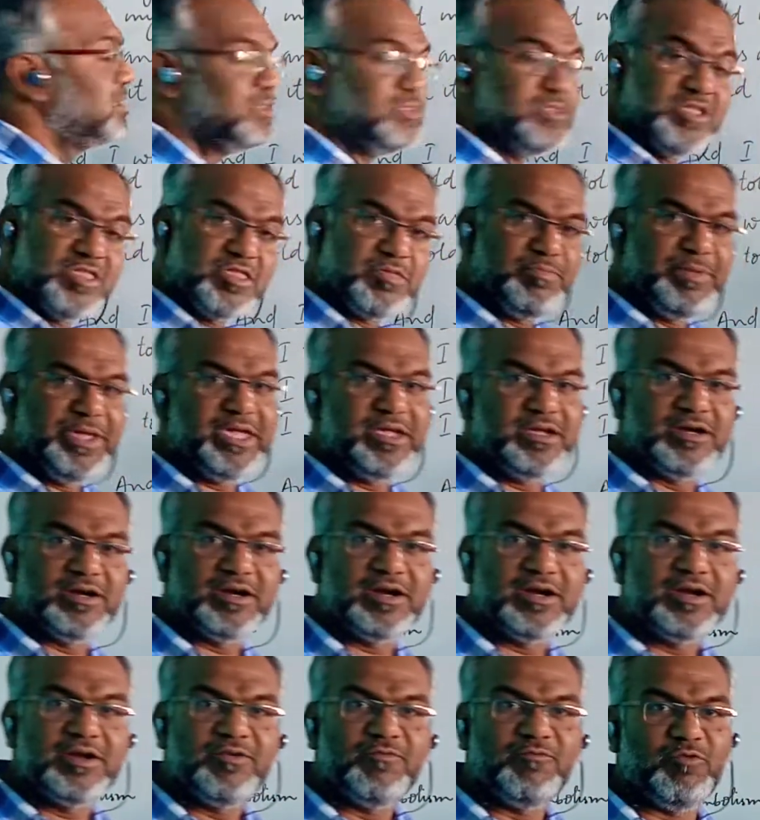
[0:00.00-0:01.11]
The
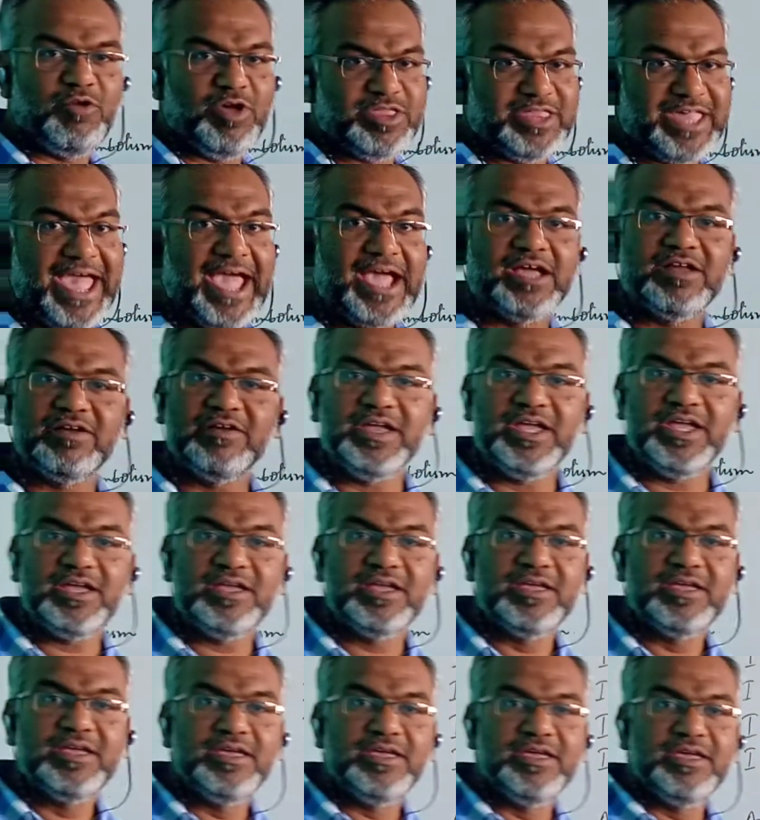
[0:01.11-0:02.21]
speaker was
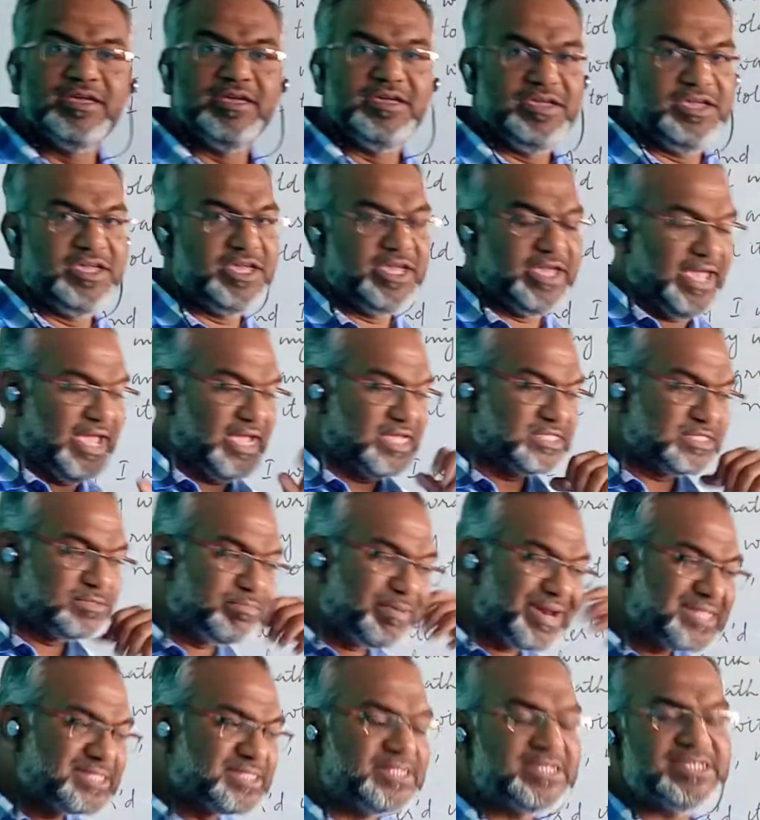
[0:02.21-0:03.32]
angry, he
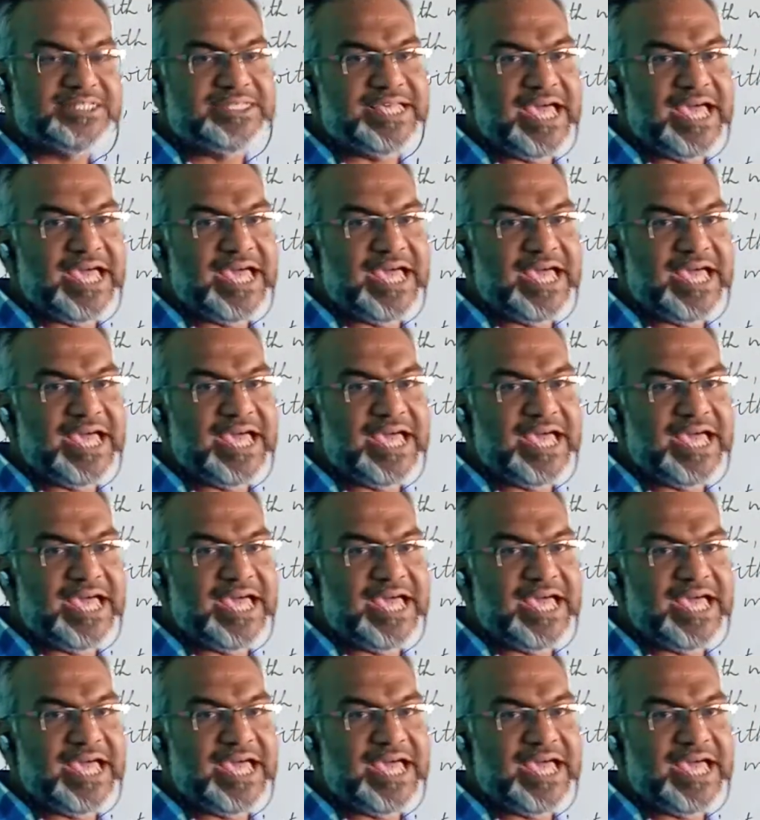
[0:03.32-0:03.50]
expressed his